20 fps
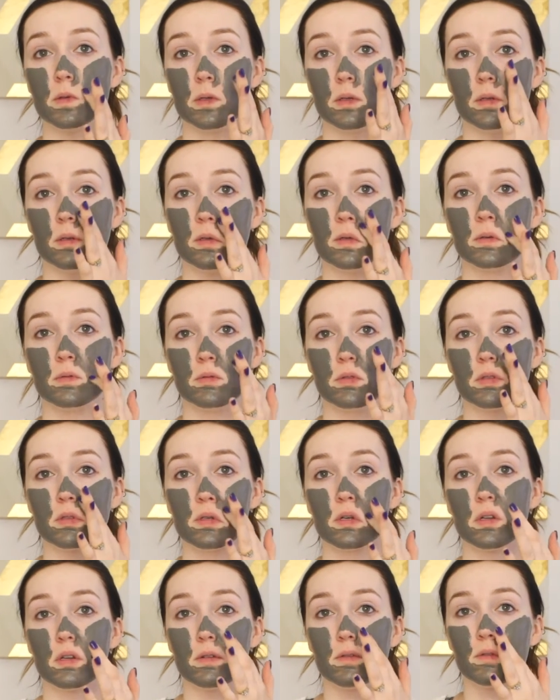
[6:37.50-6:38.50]
and I'm just
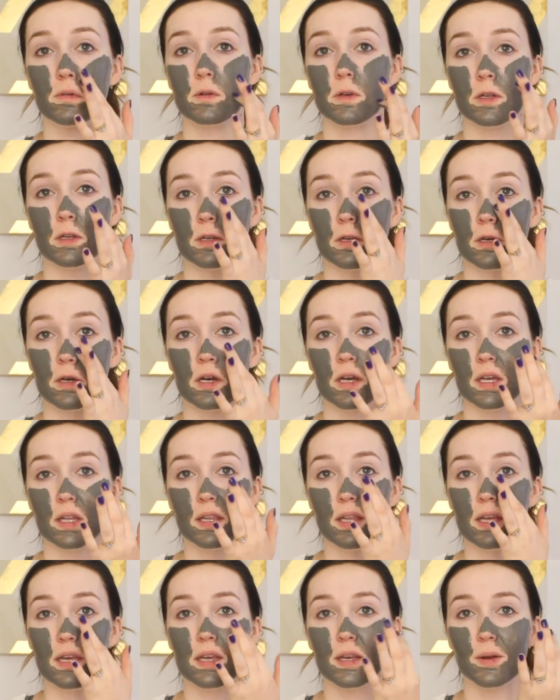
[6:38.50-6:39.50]
kind of going, I
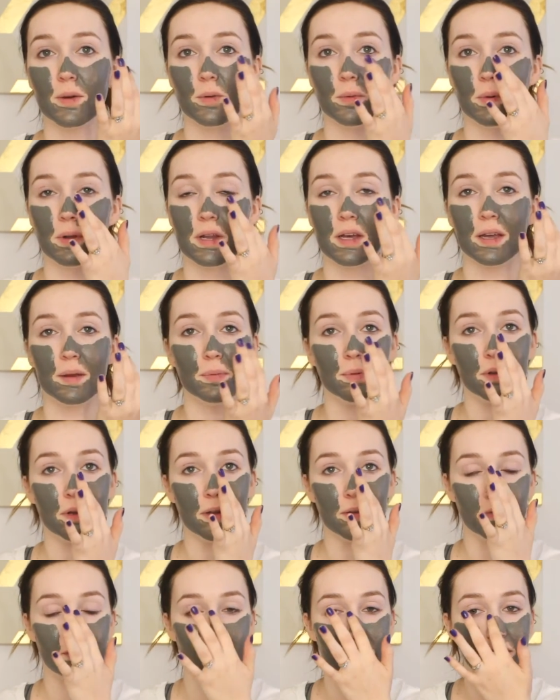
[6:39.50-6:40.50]
like when I put
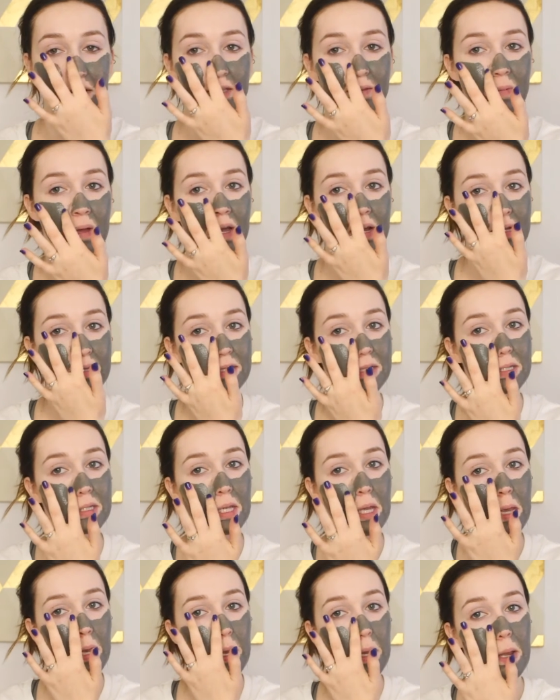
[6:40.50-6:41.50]
on face
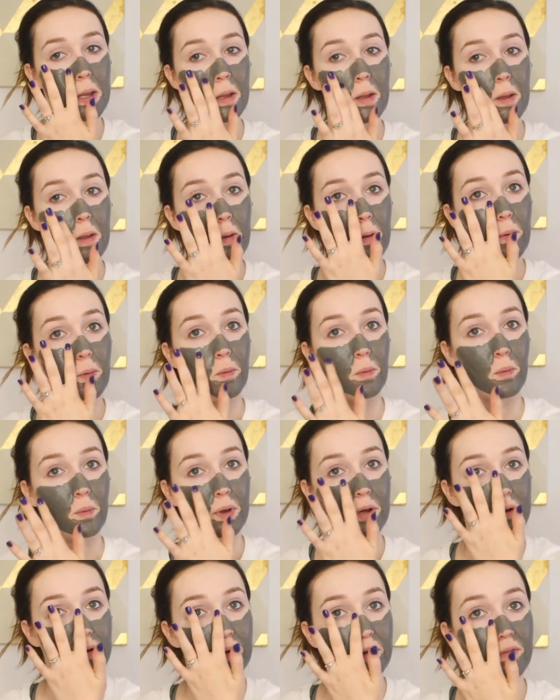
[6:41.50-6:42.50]
masks,
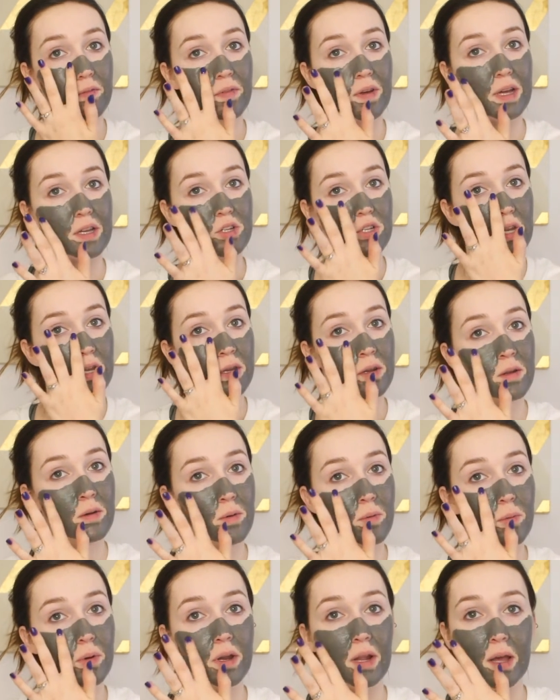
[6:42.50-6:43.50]
weird confession,
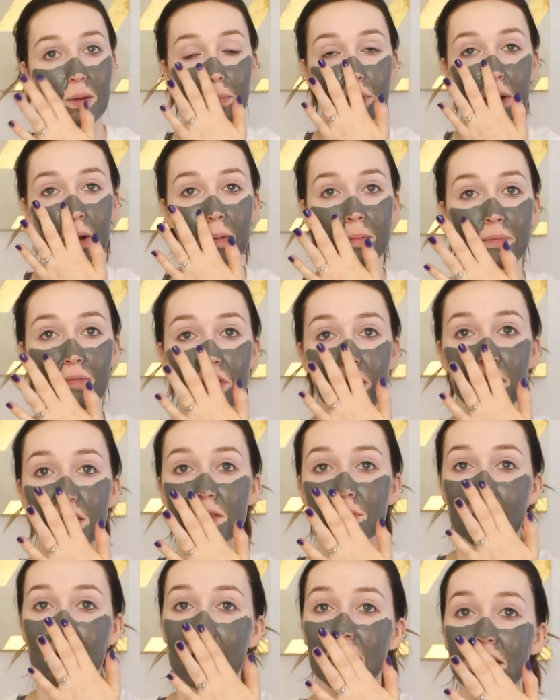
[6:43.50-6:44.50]
when I put on
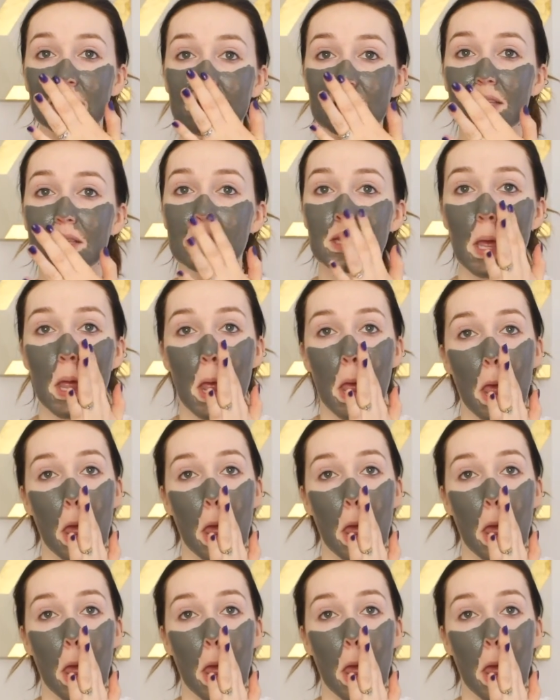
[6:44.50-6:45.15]
face masks,